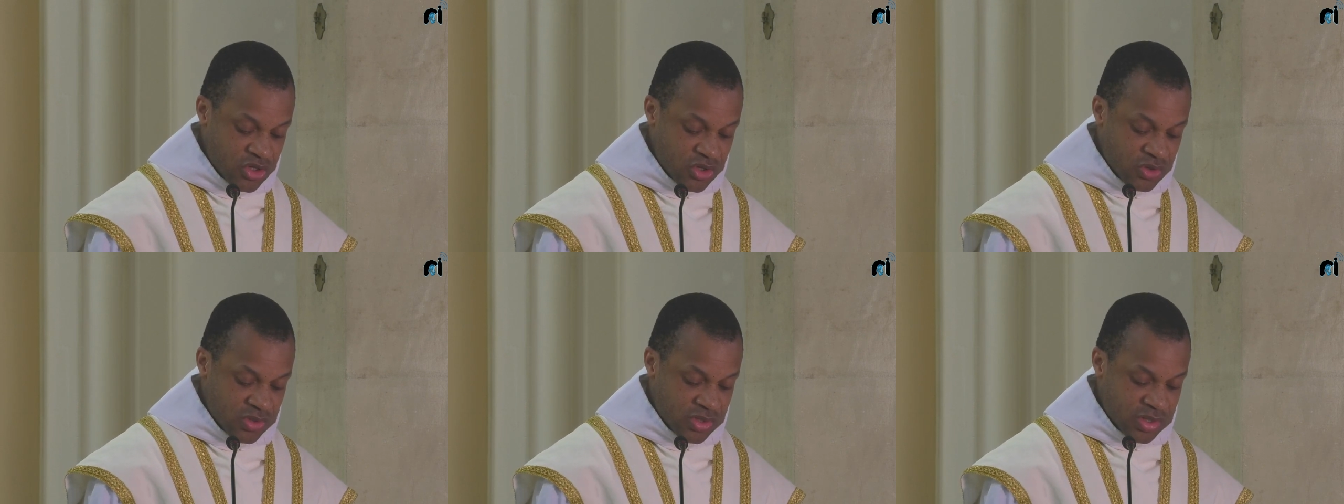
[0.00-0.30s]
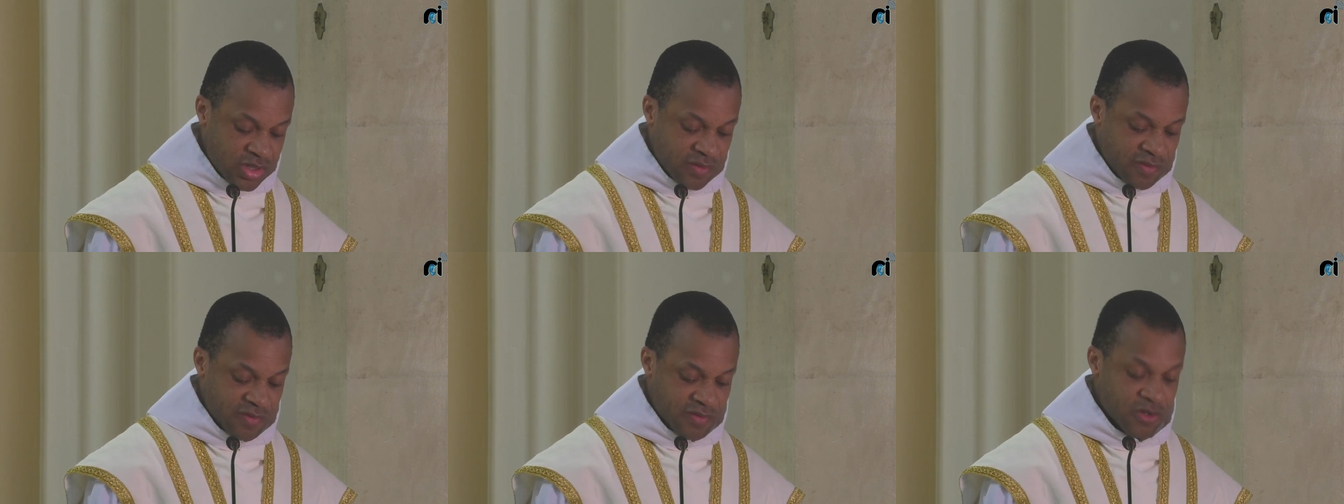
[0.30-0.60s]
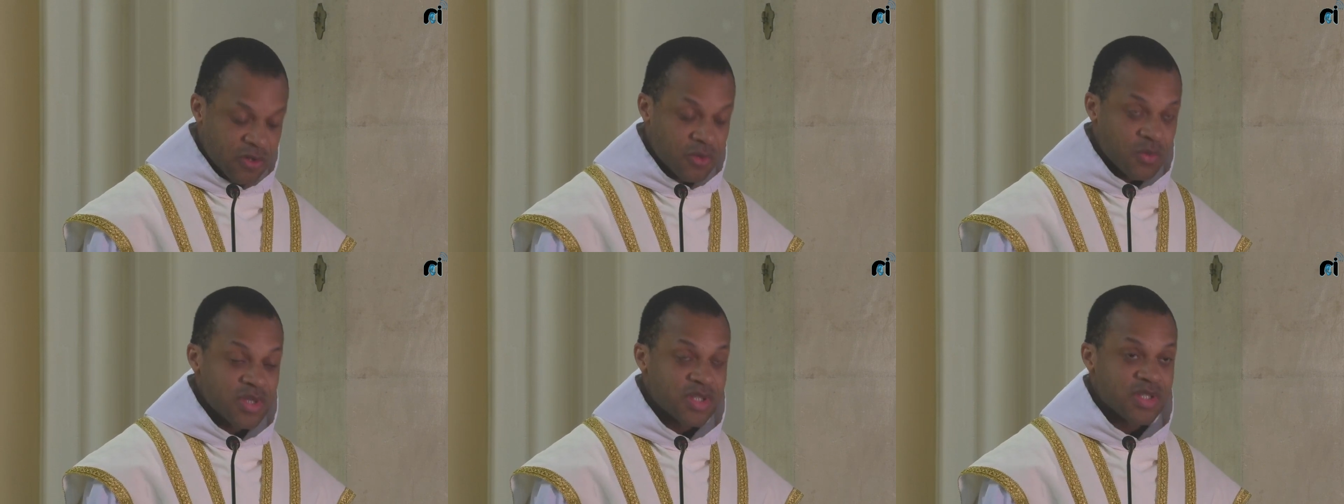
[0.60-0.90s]

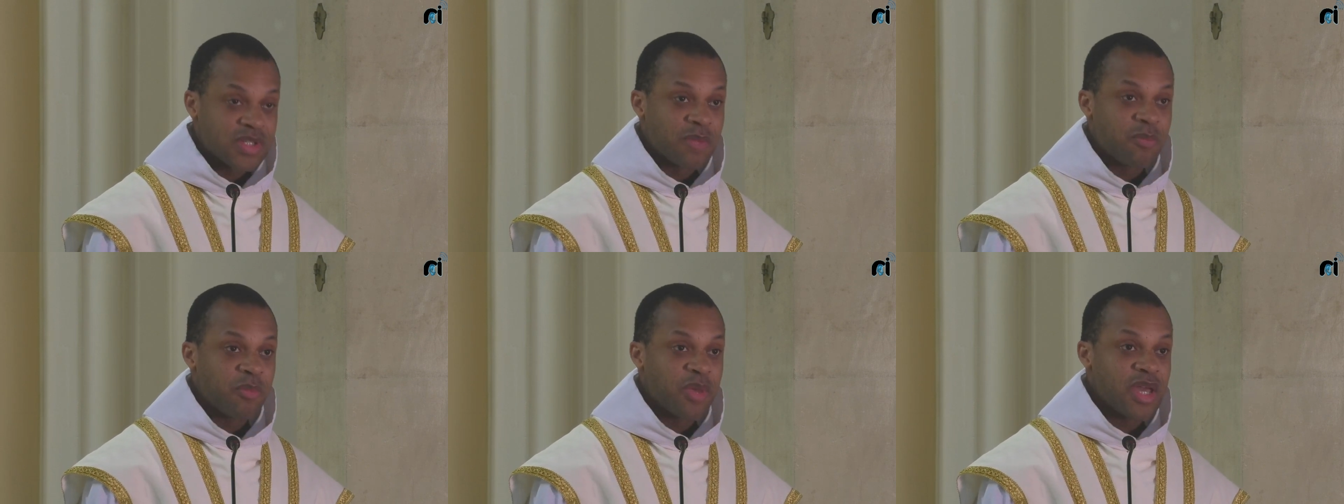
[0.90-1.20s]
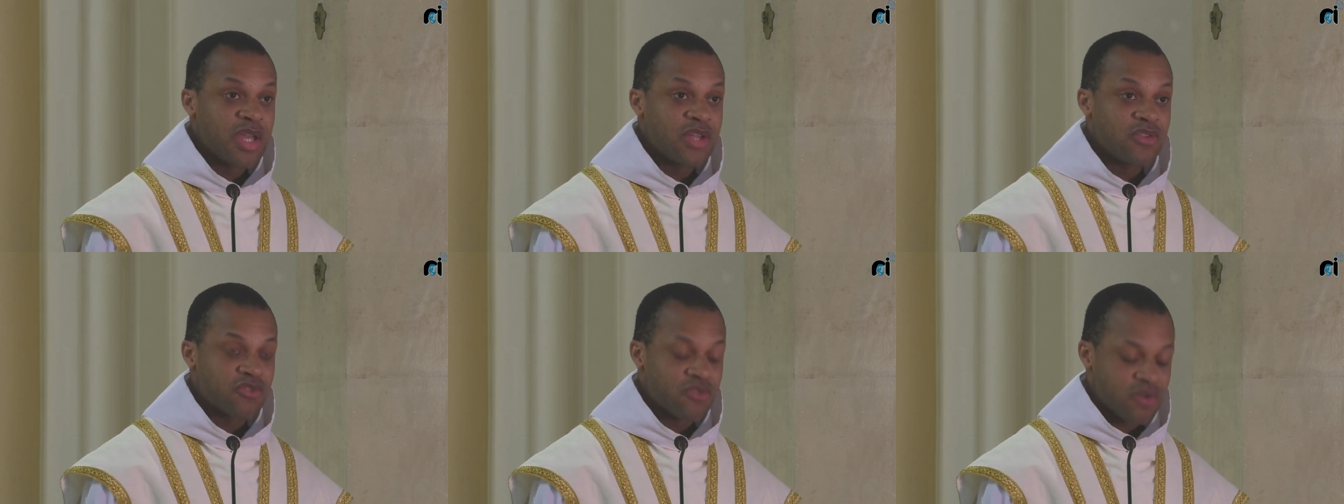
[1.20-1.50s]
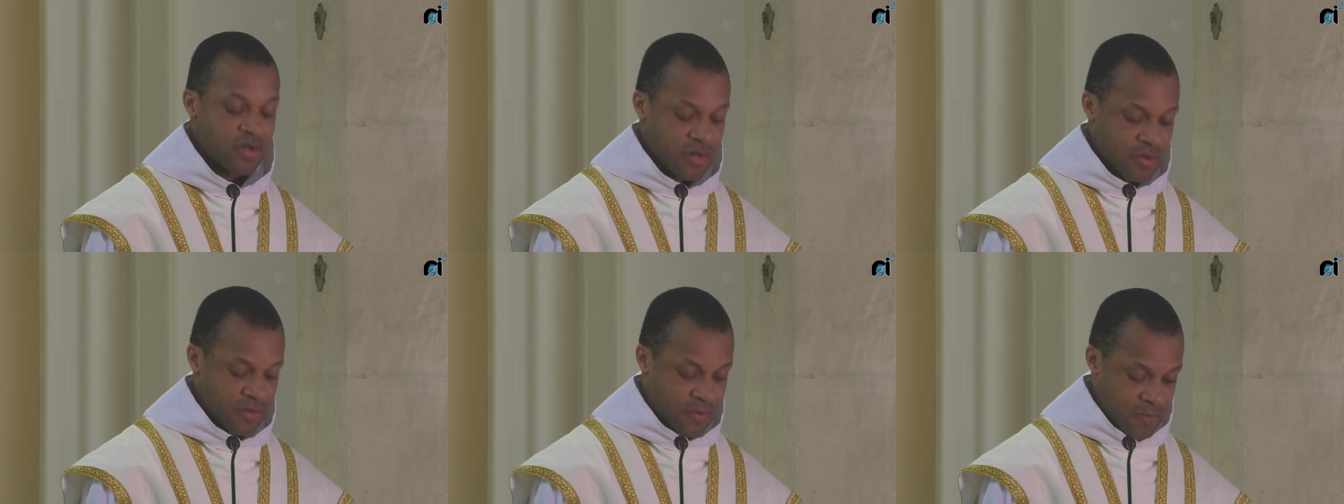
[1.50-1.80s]
Joseph, who is the
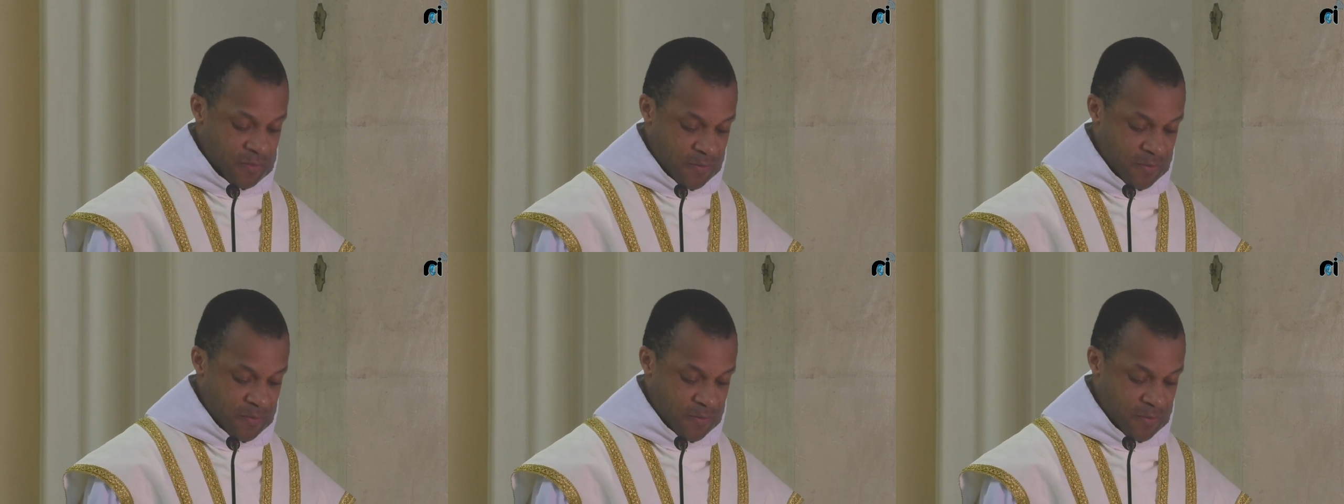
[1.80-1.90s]
patron